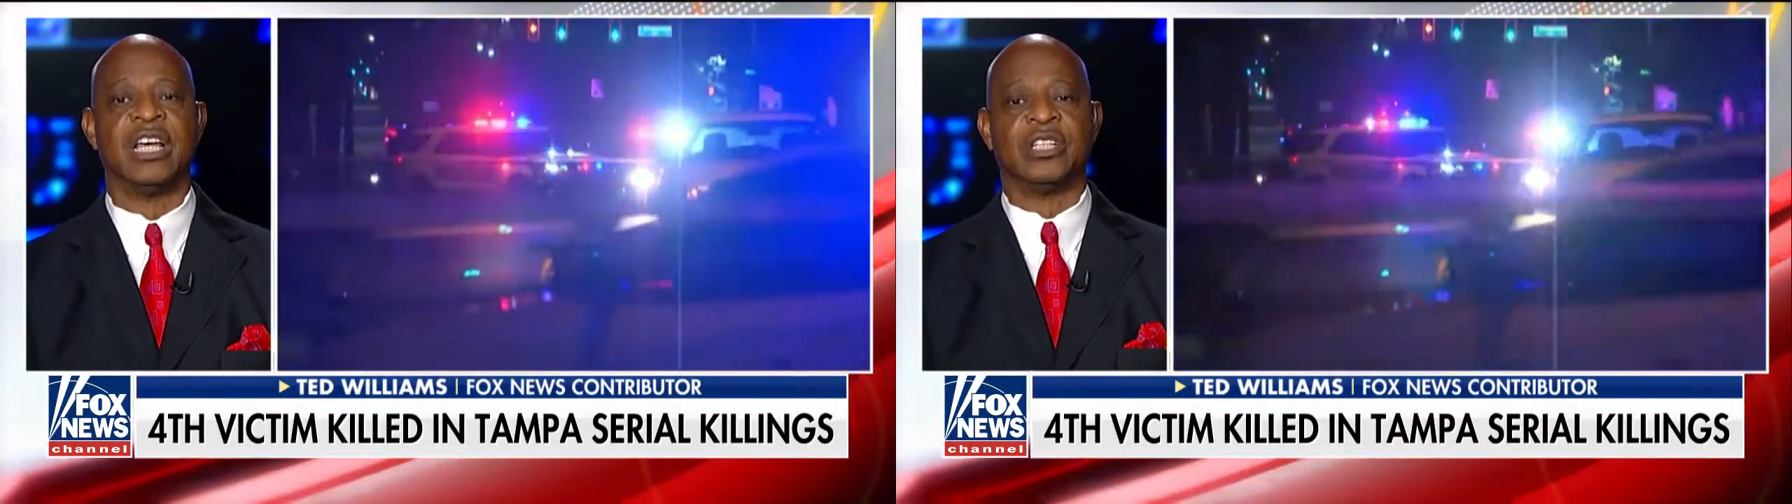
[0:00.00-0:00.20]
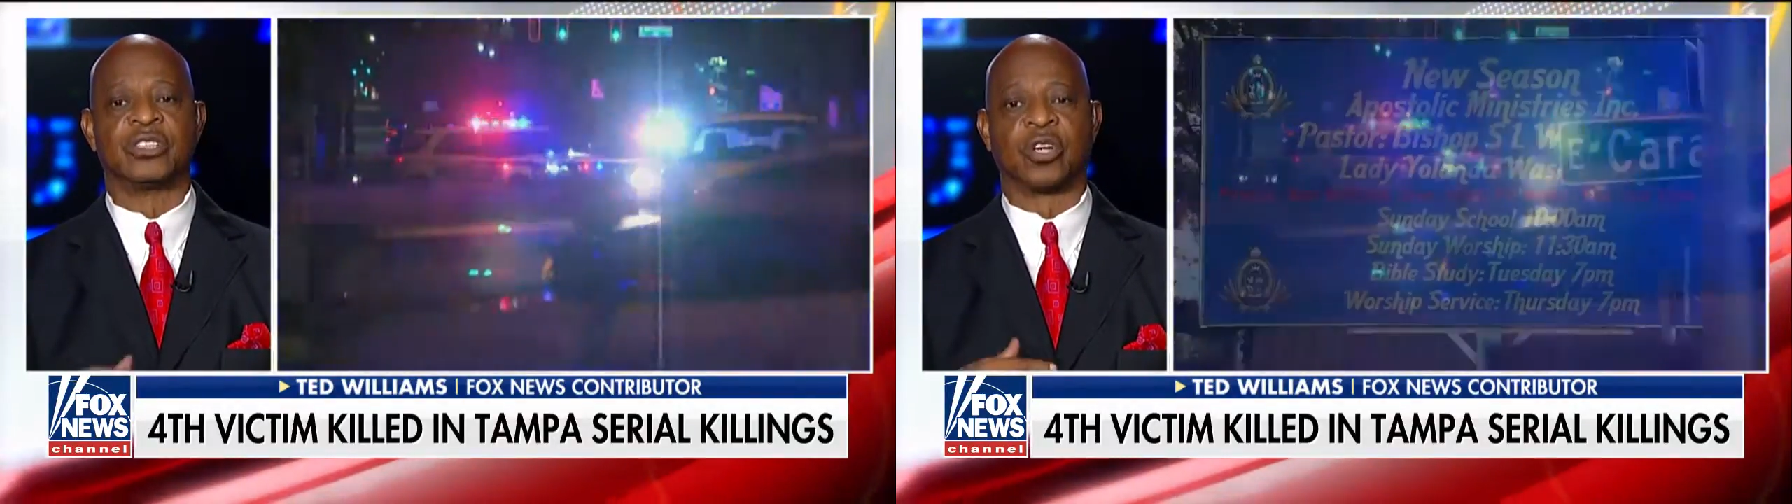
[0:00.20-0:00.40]

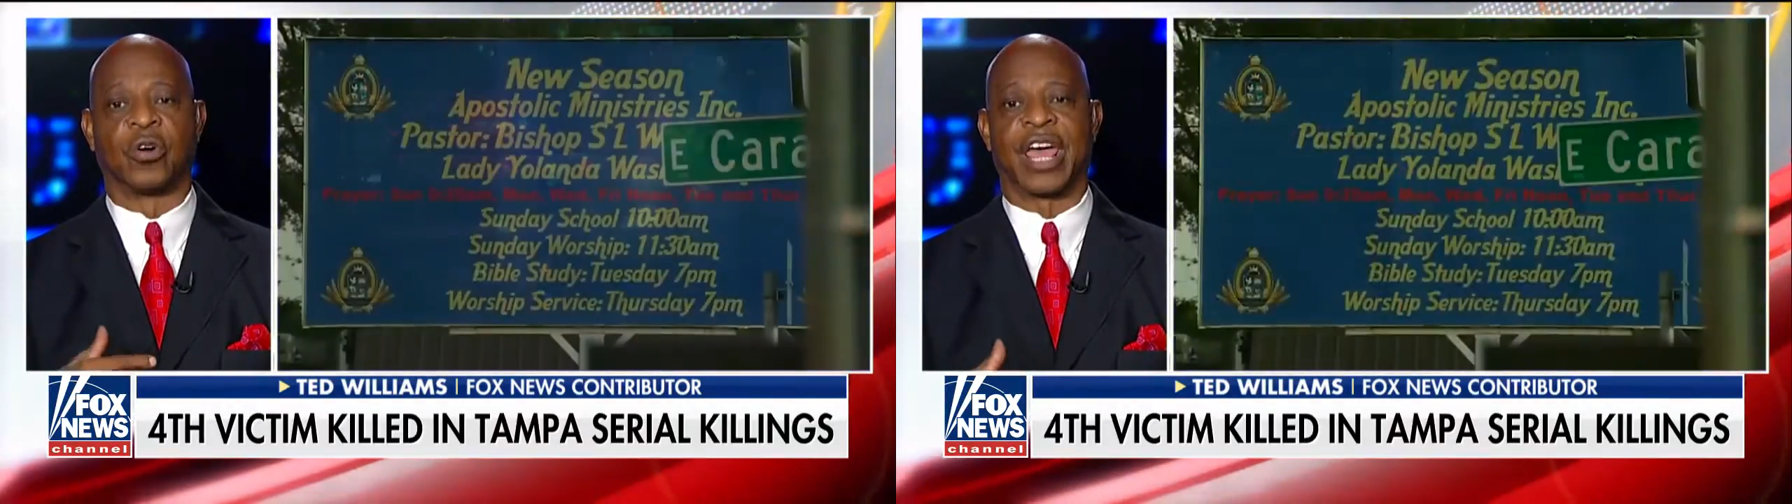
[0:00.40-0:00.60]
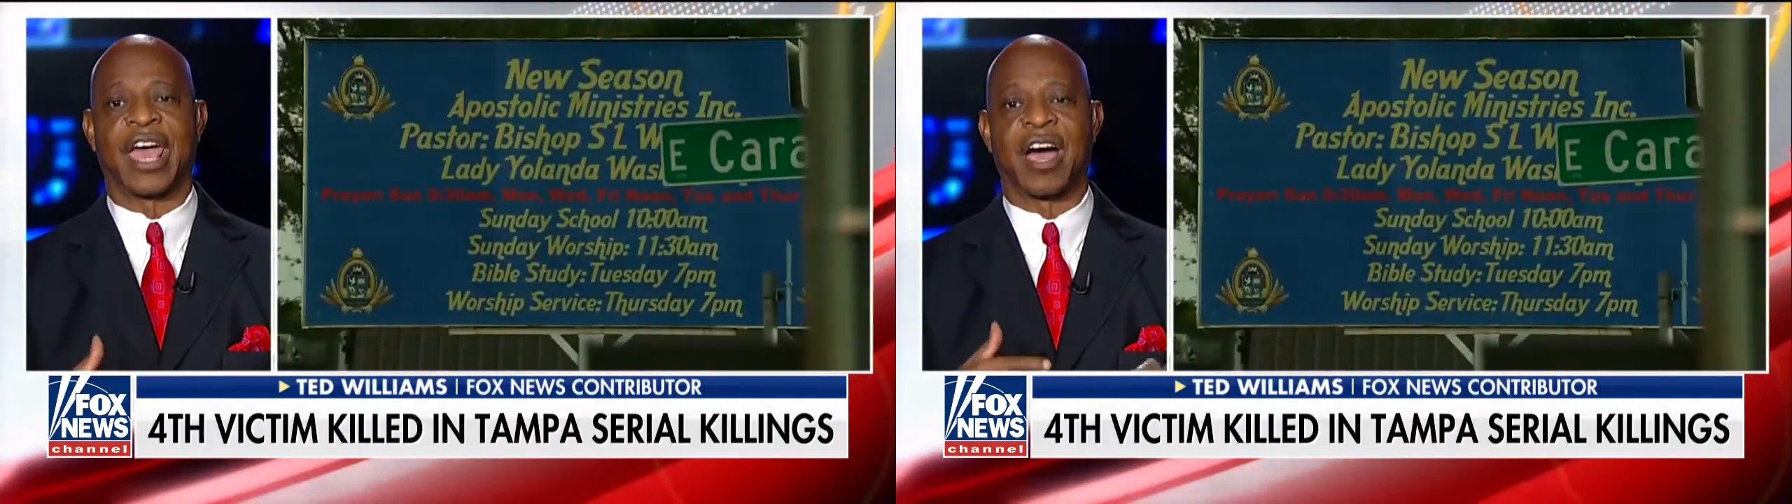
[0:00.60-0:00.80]
So
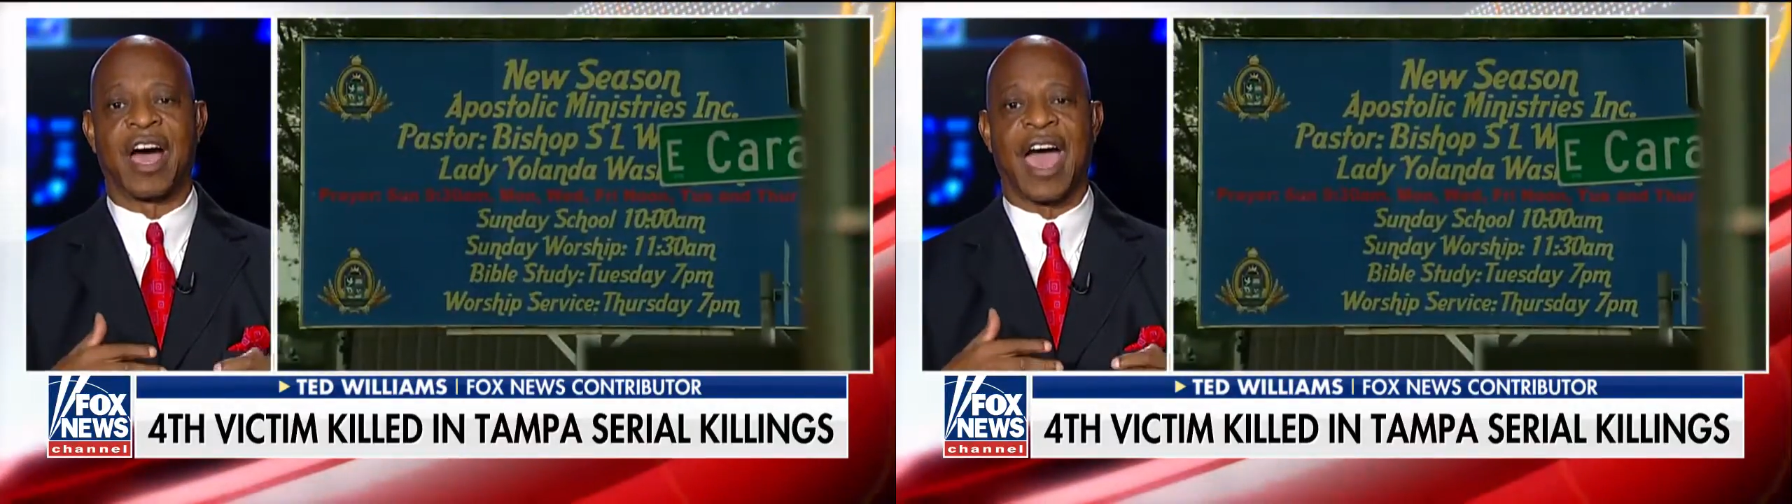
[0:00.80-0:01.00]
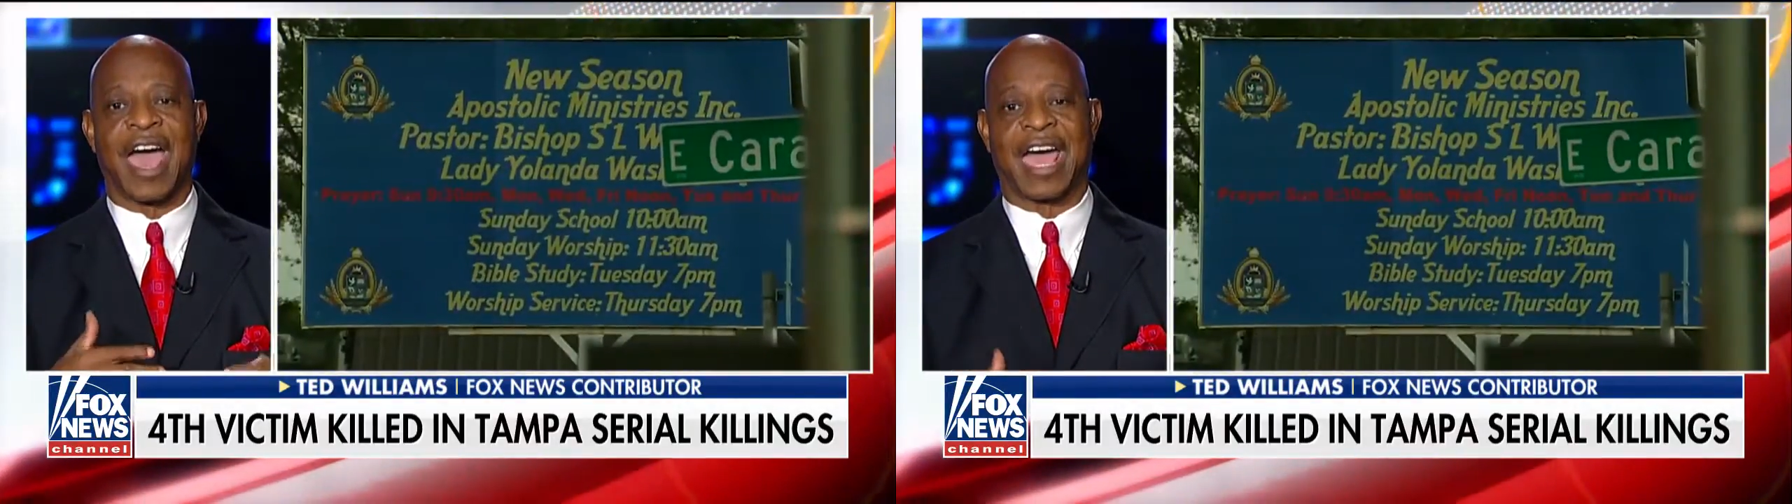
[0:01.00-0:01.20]
they
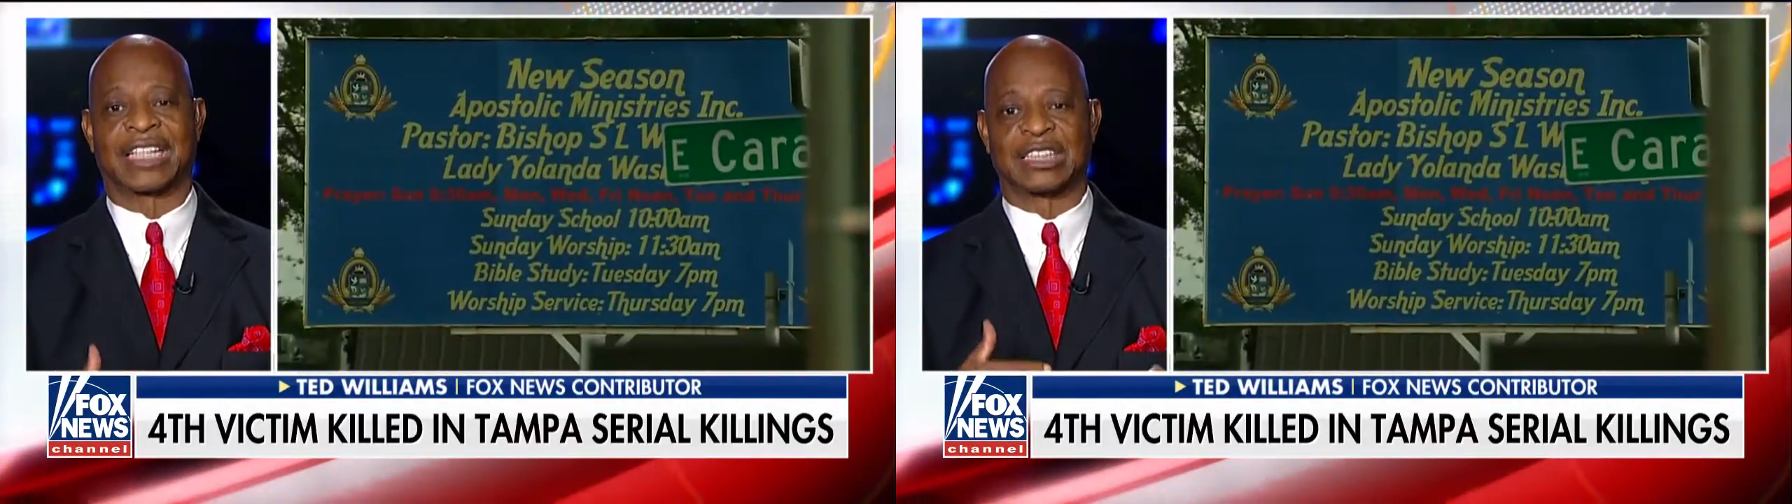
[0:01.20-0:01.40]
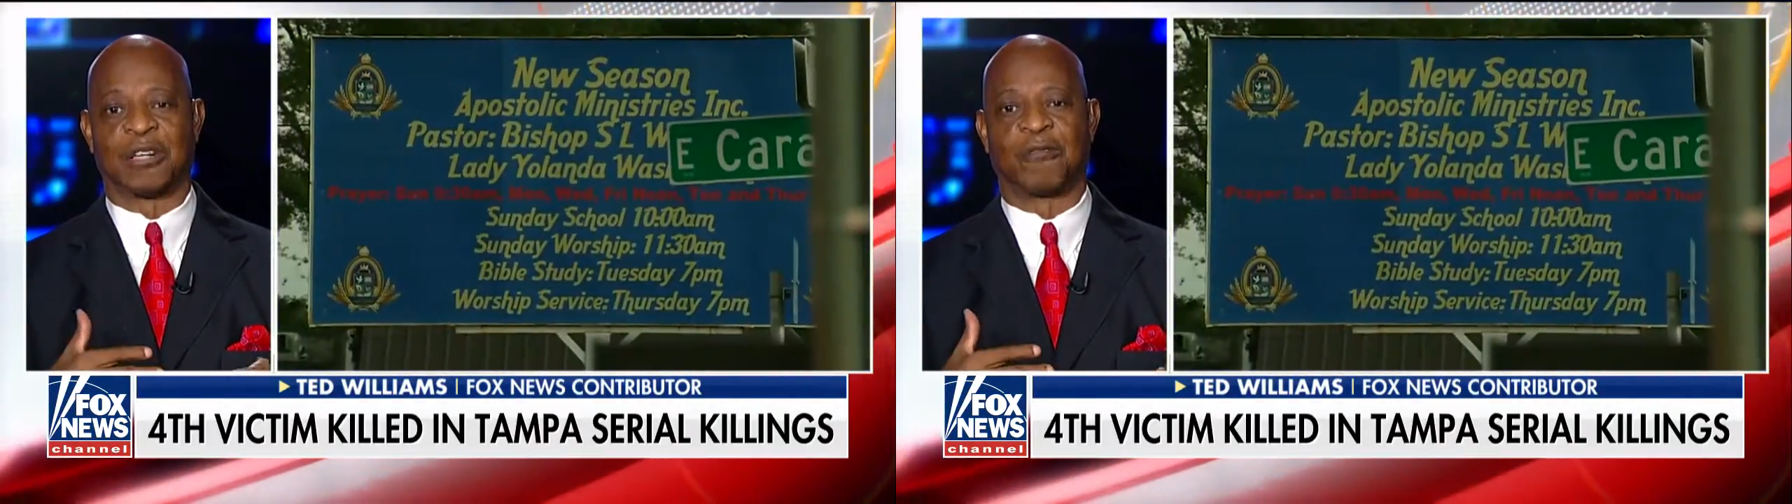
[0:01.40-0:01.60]
are
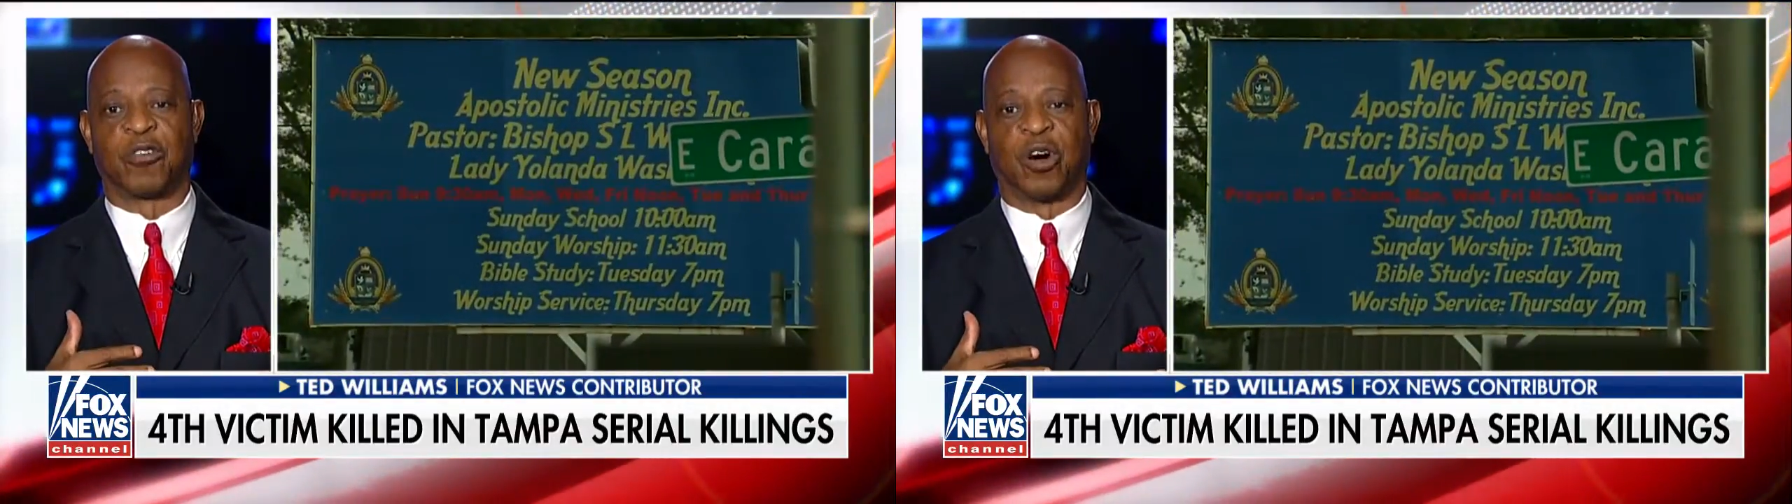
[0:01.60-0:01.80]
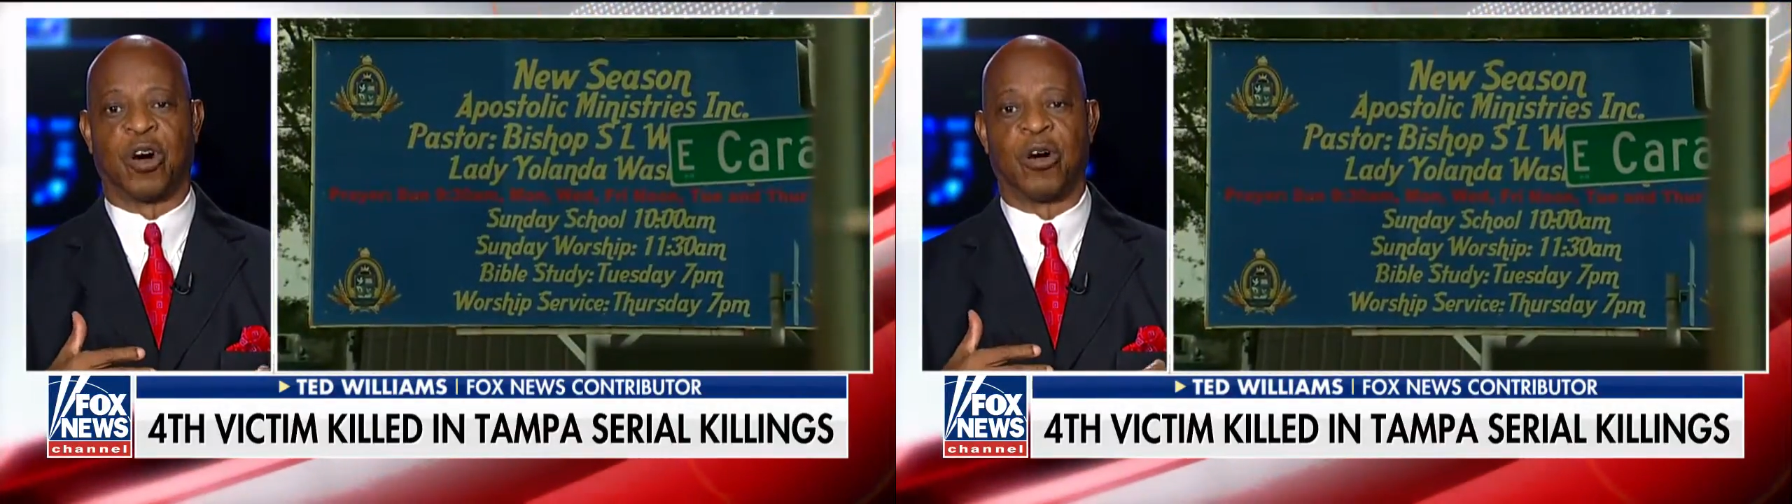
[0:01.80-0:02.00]
asking
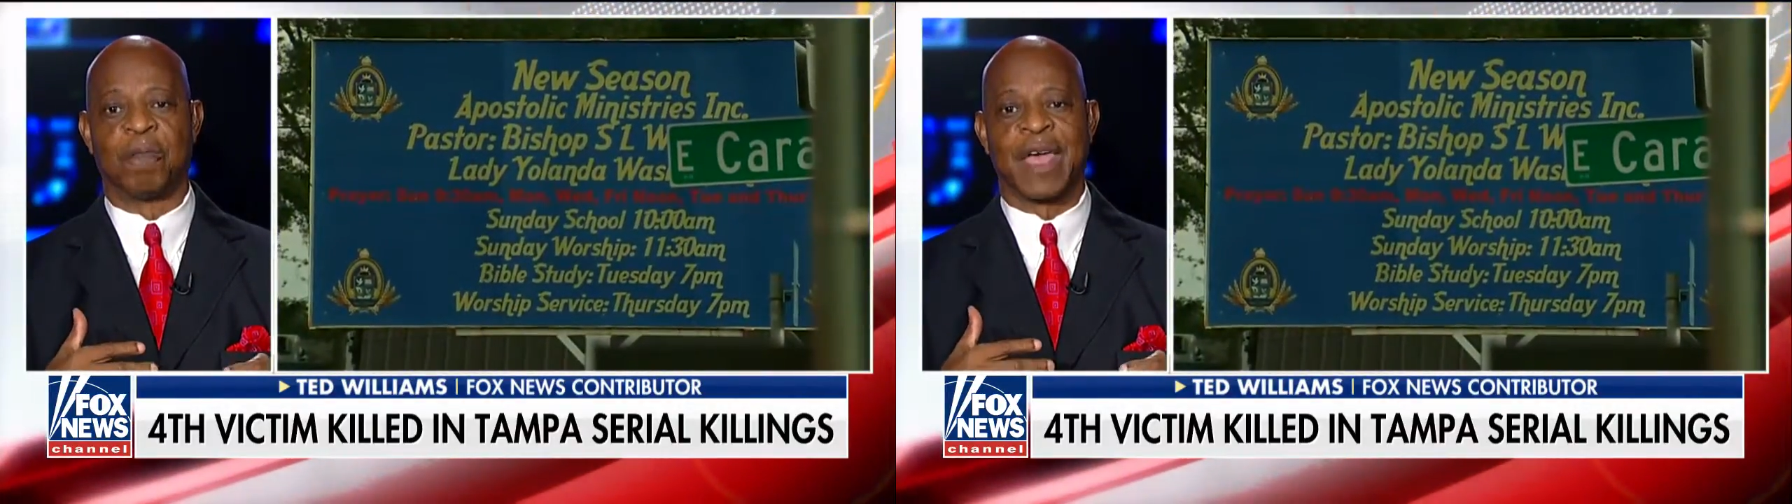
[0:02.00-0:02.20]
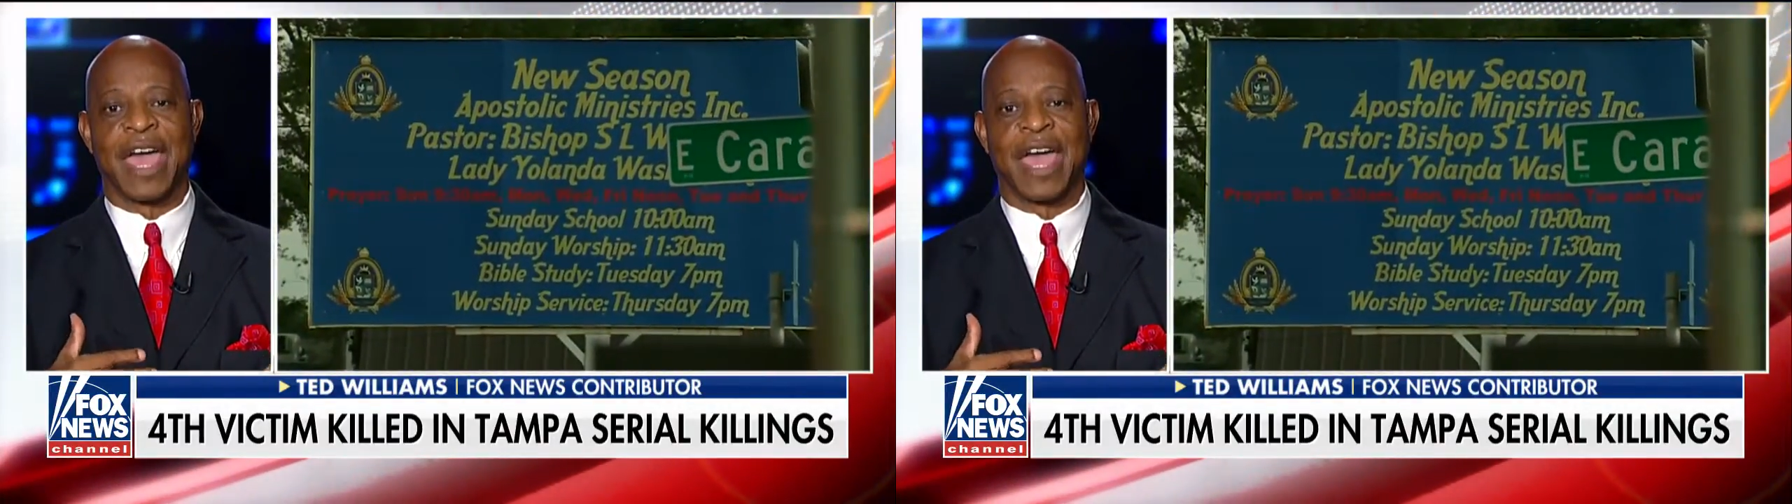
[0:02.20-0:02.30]
for